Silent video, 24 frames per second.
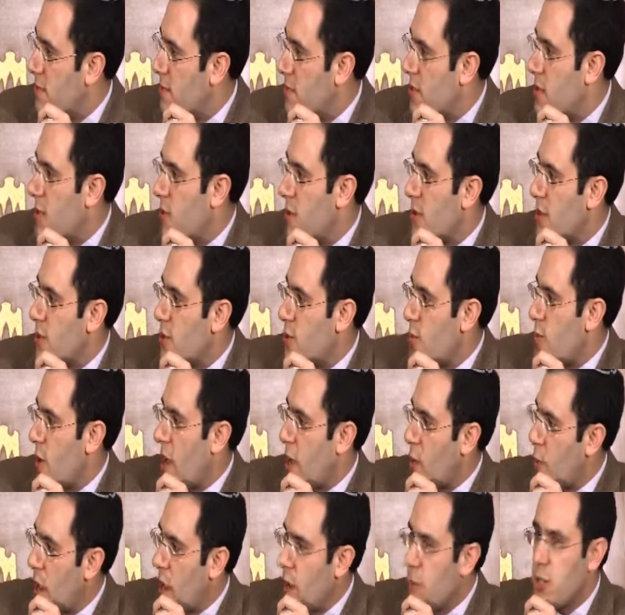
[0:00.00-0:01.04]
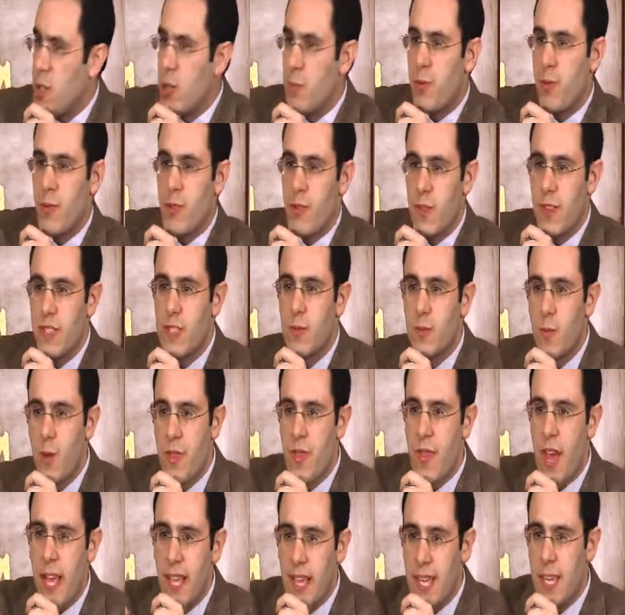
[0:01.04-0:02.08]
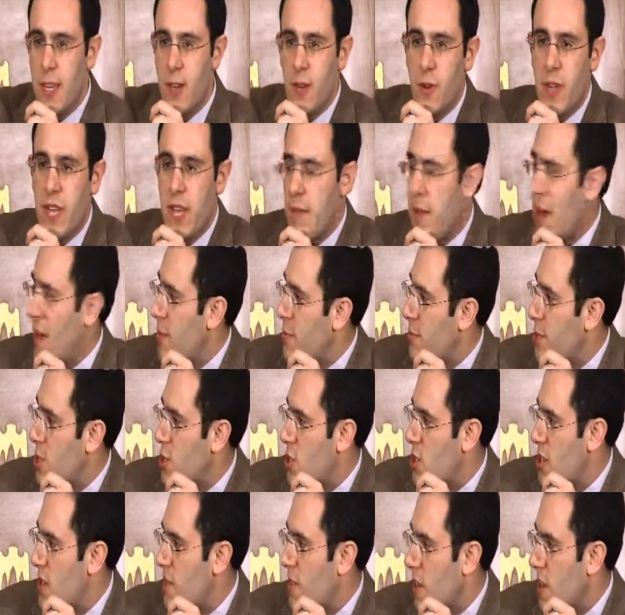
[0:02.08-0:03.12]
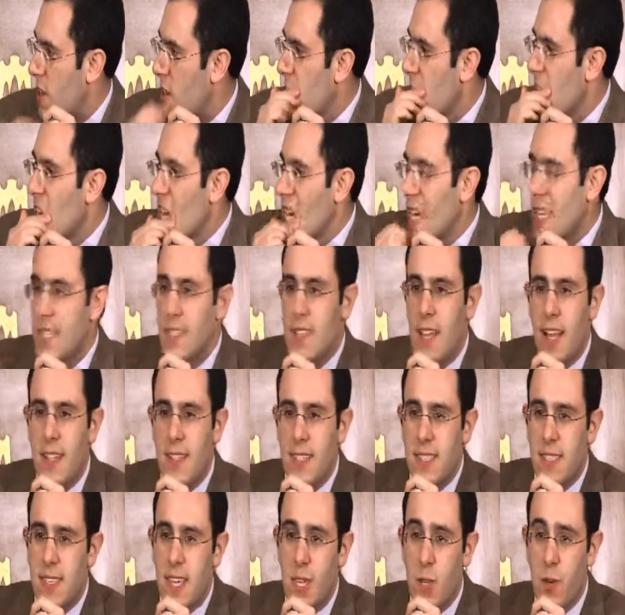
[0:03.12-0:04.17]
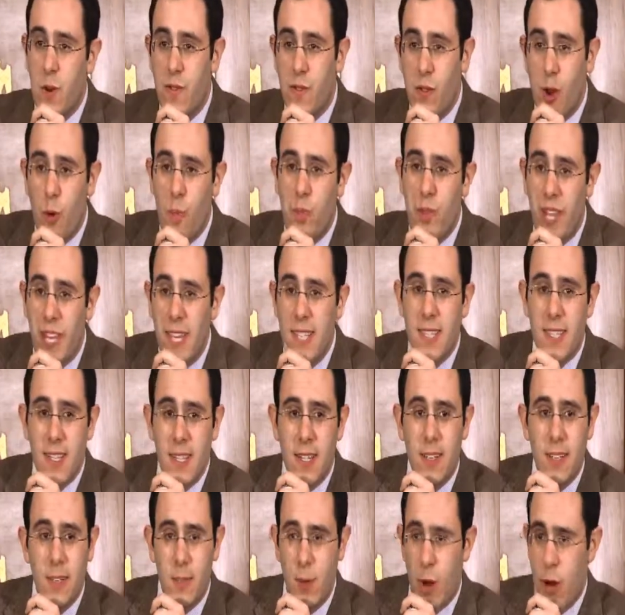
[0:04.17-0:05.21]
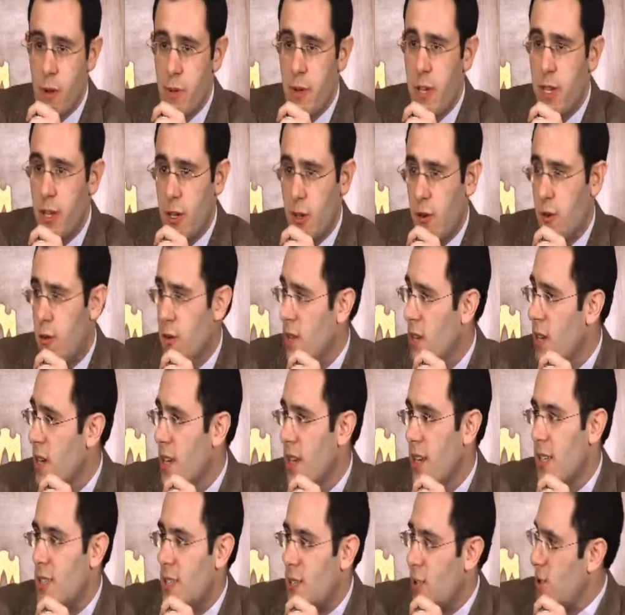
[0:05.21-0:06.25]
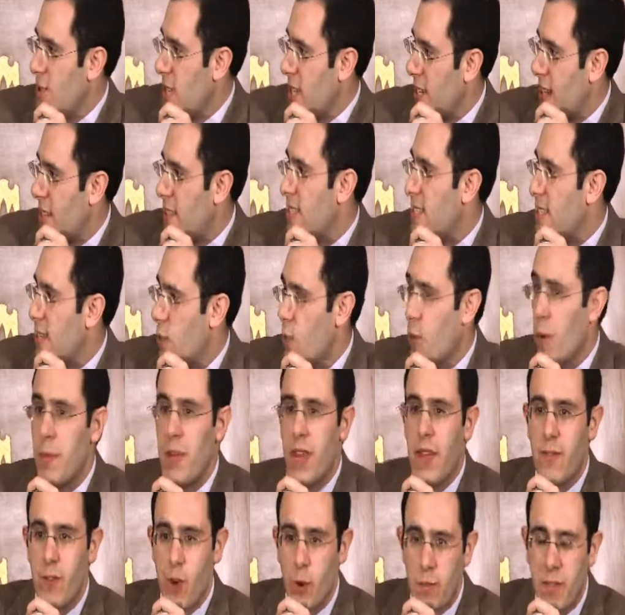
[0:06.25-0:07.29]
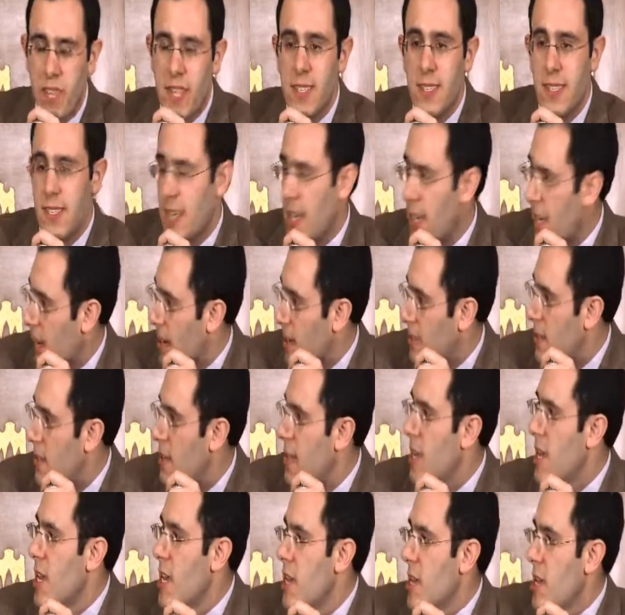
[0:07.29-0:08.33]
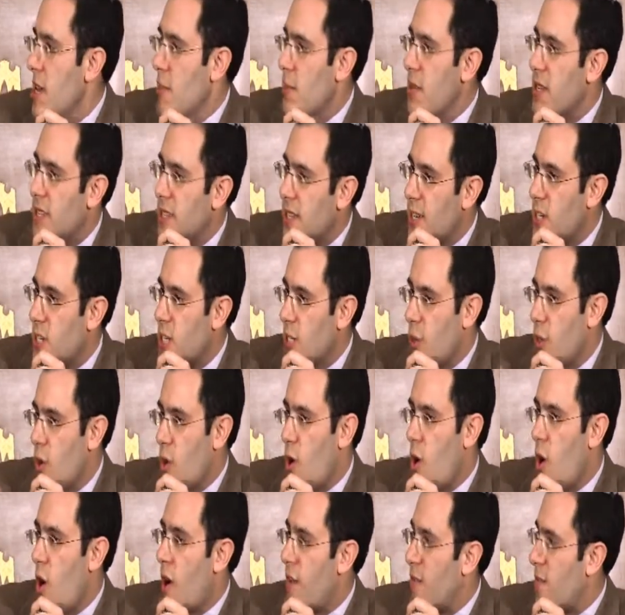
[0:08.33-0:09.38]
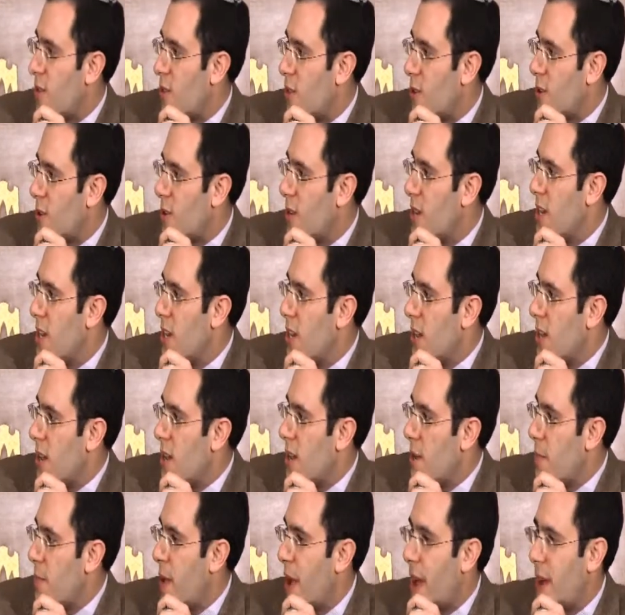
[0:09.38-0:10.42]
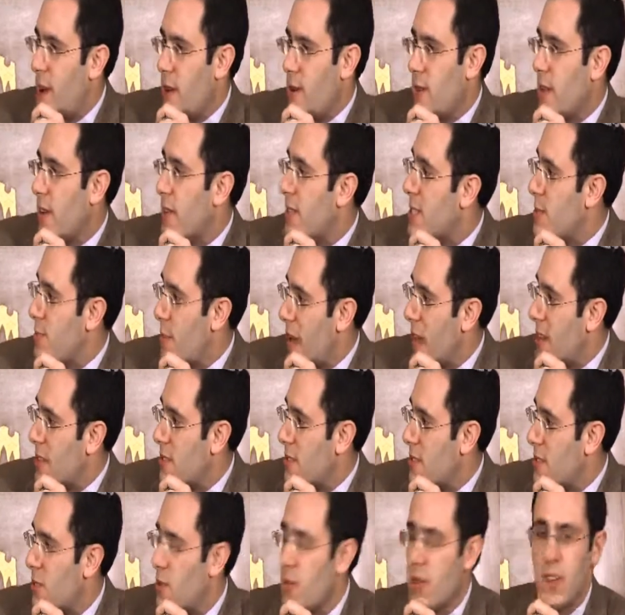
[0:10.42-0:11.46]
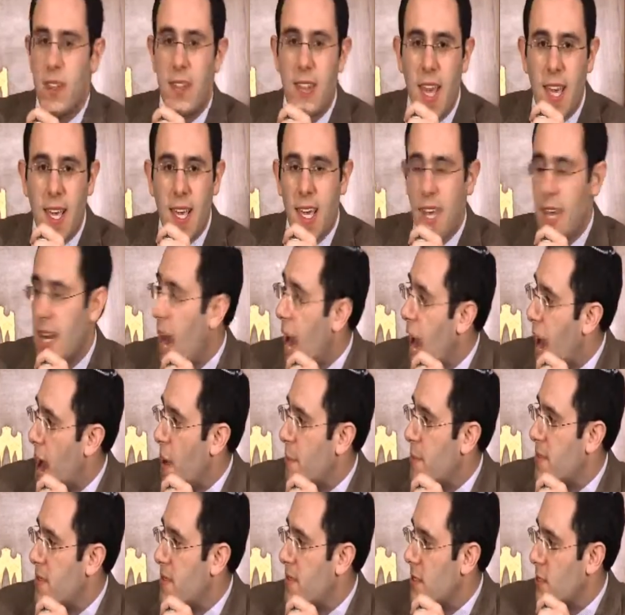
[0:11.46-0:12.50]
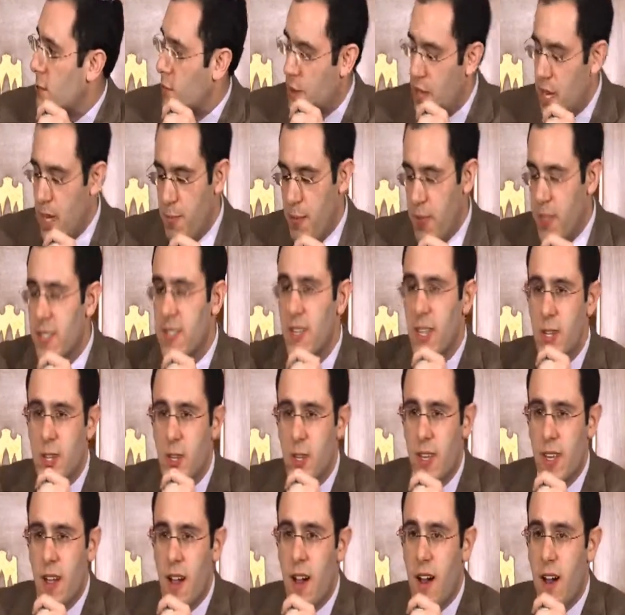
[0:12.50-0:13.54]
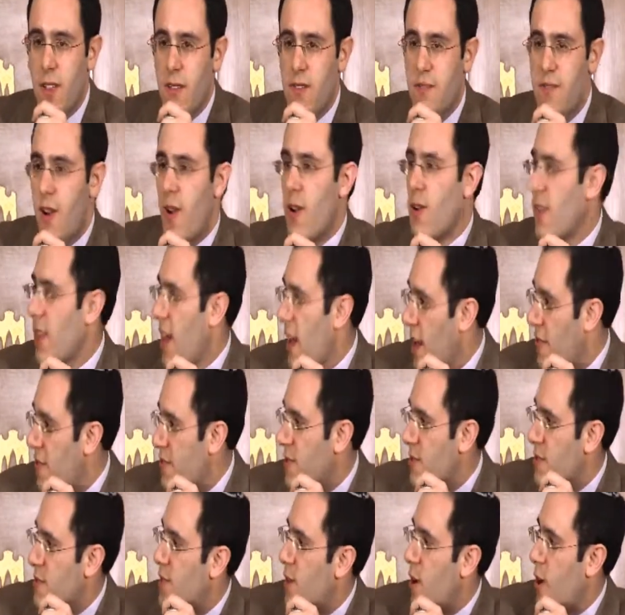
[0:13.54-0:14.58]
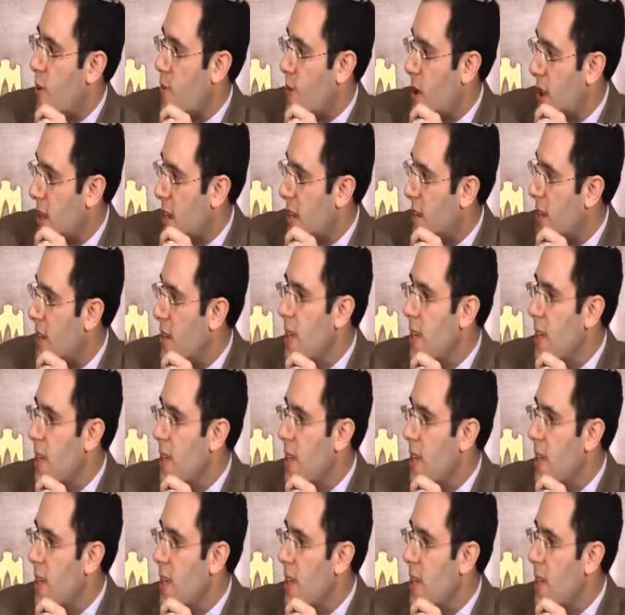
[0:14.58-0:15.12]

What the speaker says: So I think the right way we do pluralism with that kid who came back from yeshiva is not to say you have no place at the Hillel barbecue. It's certainly not to say women have no place singing, but essentially we offer parallel space so that they can opt, people essentially on the far left and the far right,